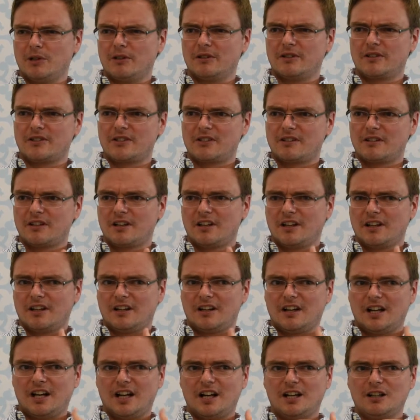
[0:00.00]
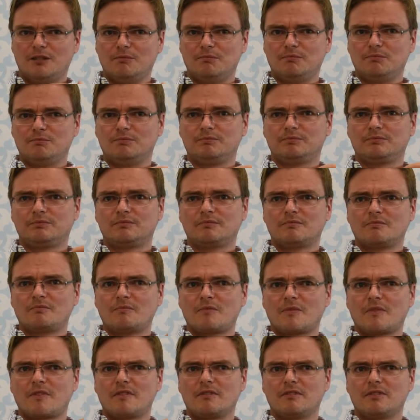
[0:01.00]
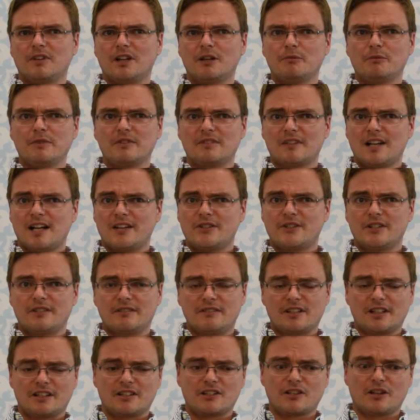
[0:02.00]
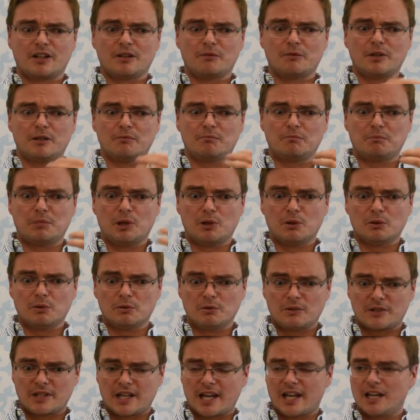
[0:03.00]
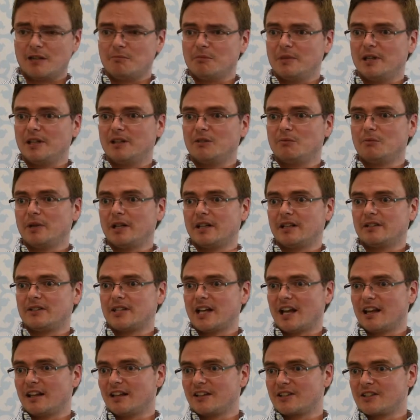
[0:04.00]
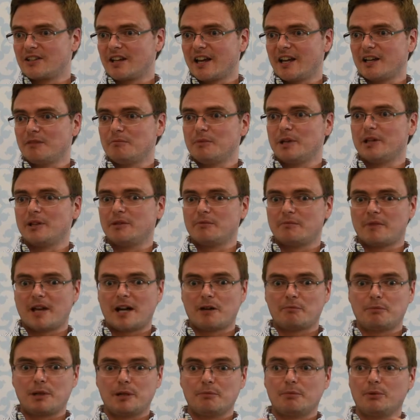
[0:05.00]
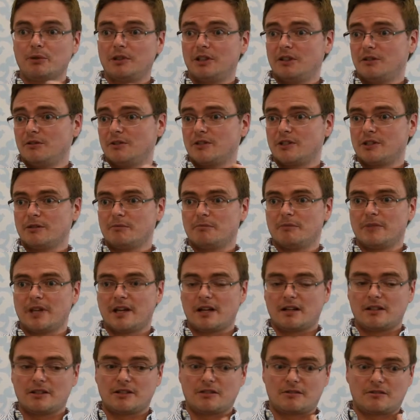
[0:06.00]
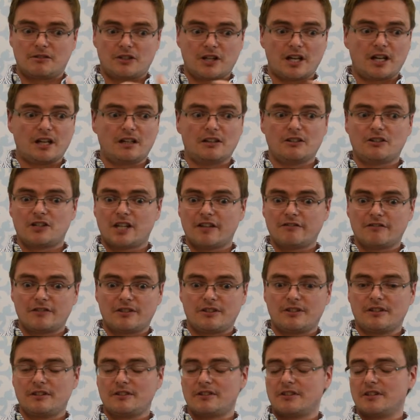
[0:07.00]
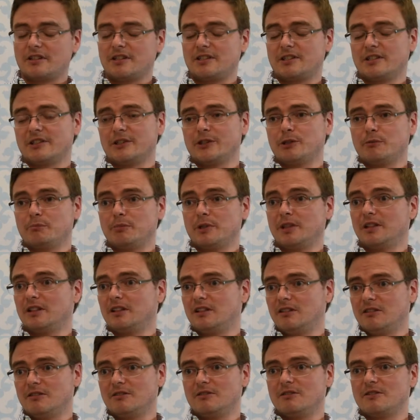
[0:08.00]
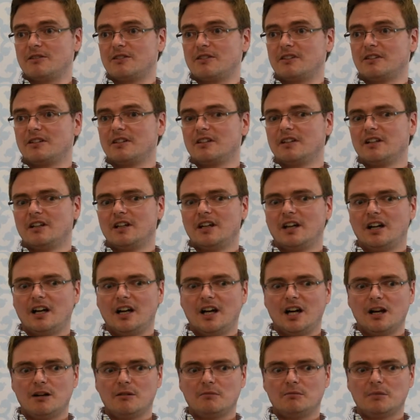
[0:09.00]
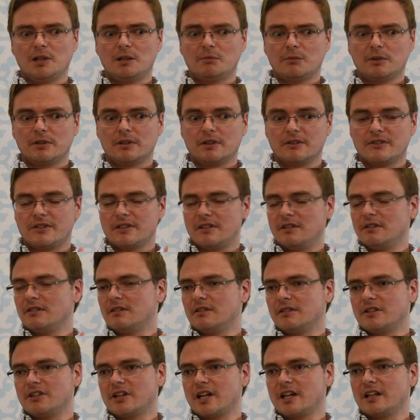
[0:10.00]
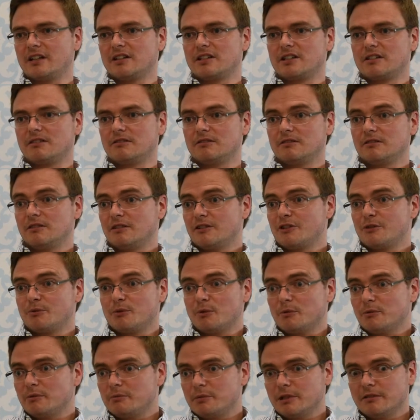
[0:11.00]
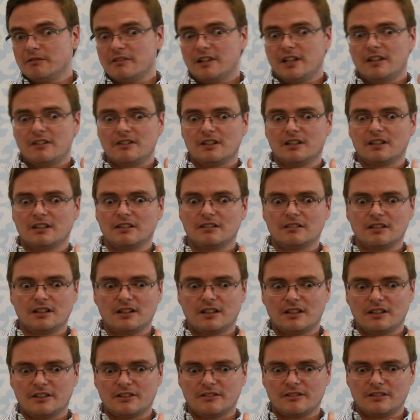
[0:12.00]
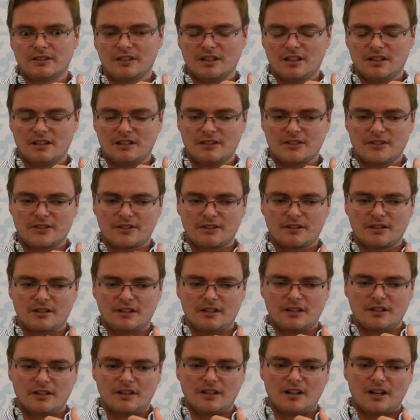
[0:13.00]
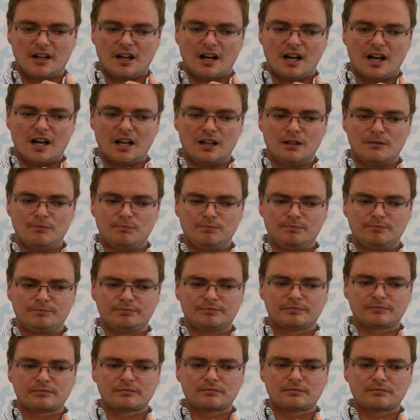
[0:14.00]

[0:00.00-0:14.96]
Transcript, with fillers: looks. Um, like with Latin, things like when bold came in, when italics came in, and how people use them, that has changed ever since they started being used, um, and will continue to change. So who knows what we'll be reading in a hundred years? Um,